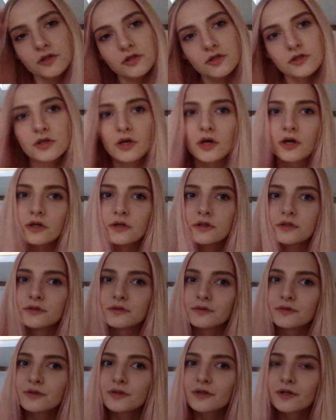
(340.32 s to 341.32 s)

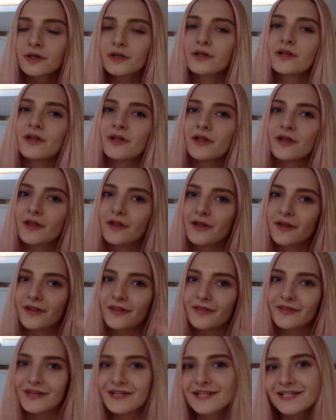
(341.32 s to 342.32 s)
So
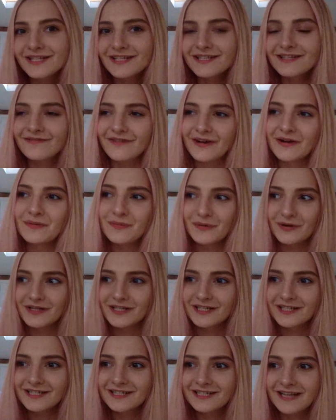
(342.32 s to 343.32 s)
this is the final
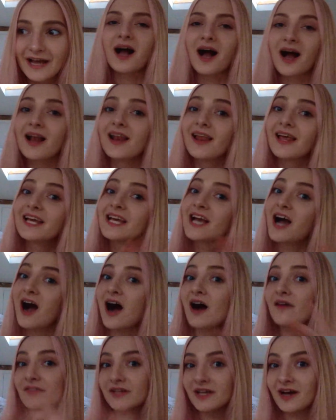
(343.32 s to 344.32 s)
product. I like it
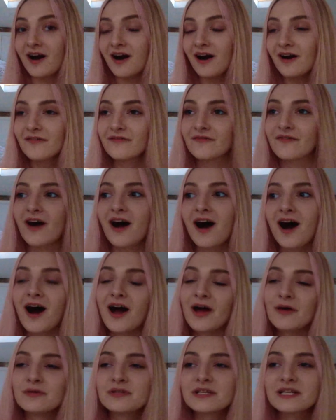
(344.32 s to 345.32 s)
half and half.
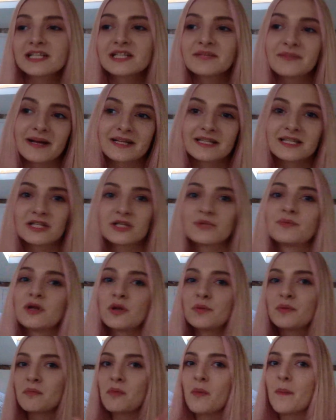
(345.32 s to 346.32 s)
I was expecting it to be a
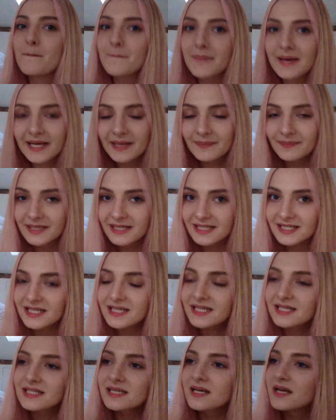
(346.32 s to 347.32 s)
little bit more
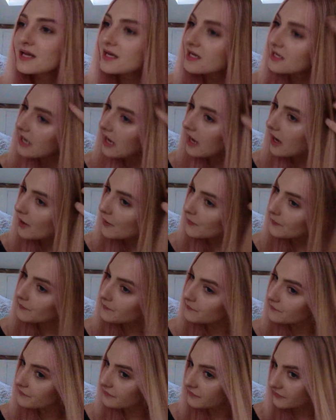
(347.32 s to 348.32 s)
pigmented,
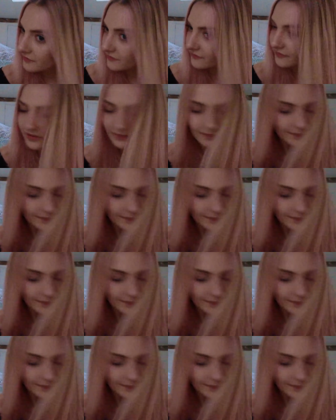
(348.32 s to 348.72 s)
for the